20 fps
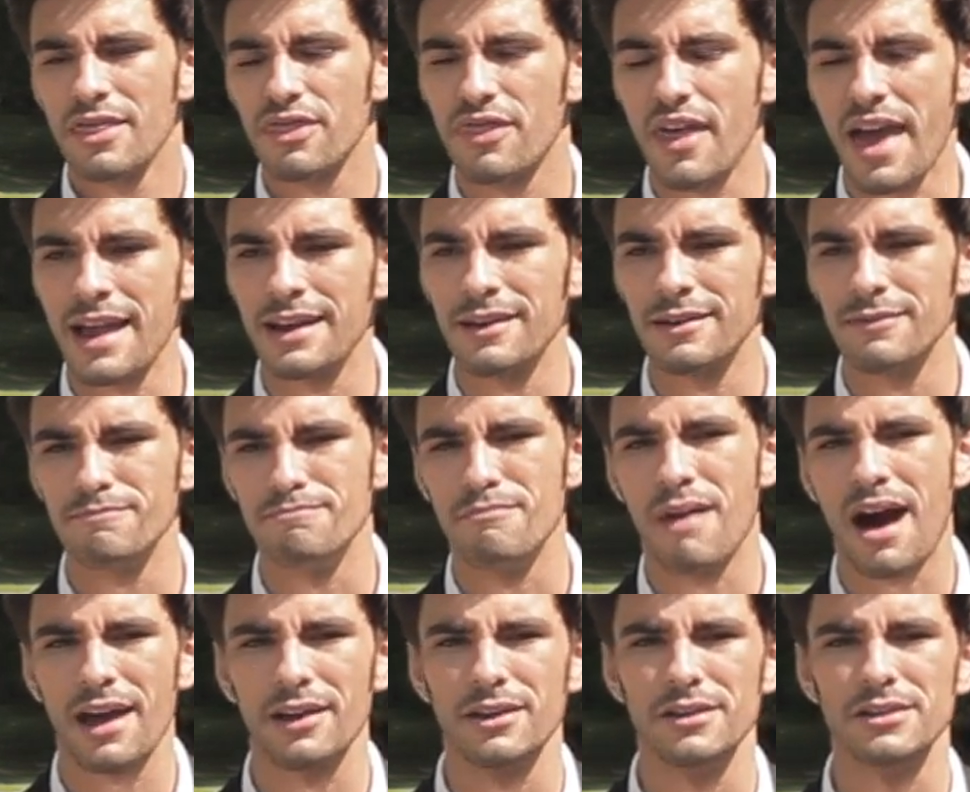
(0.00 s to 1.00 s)
than
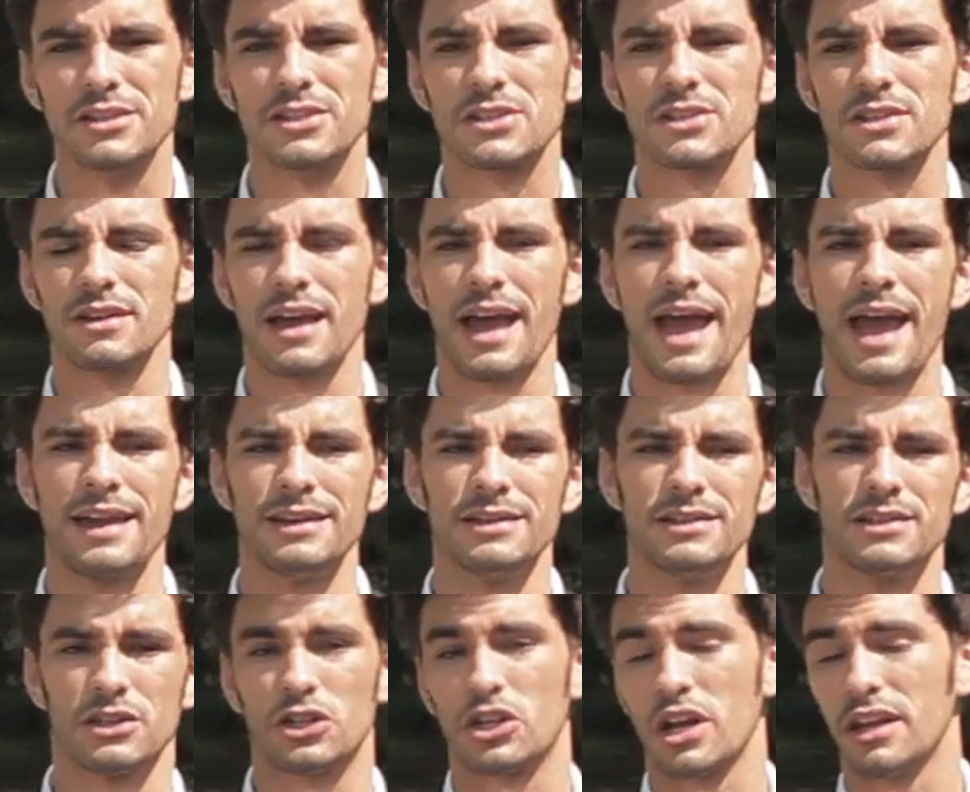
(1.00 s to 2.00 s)
Miles
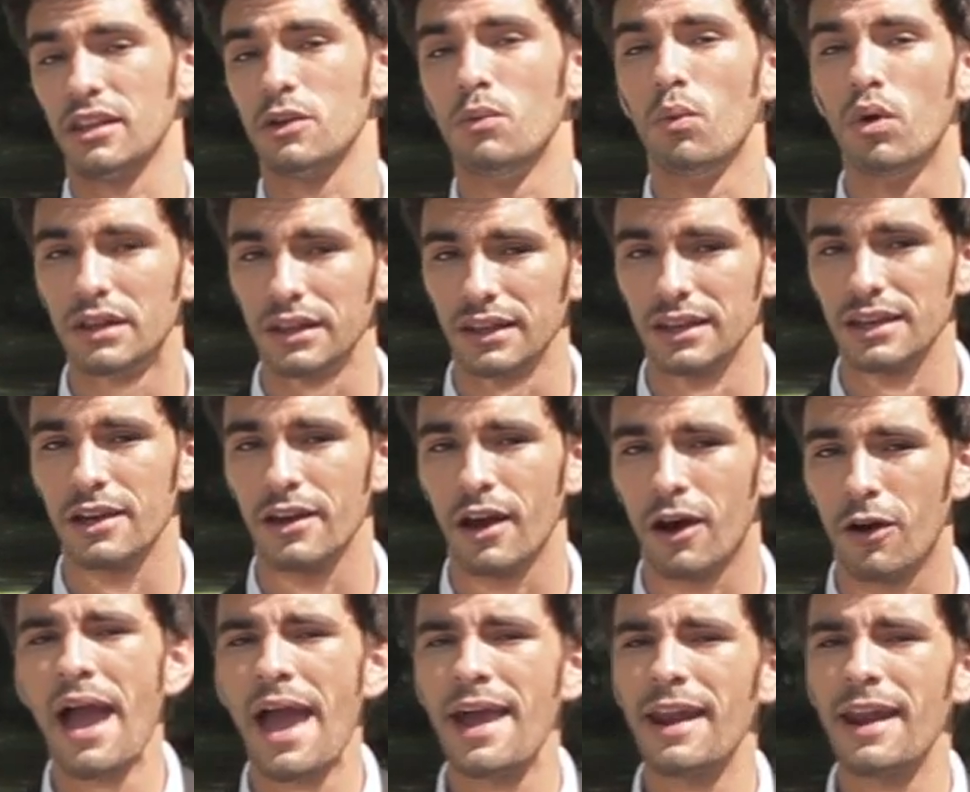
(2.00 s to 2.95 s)
and Shailene Woodley, you know?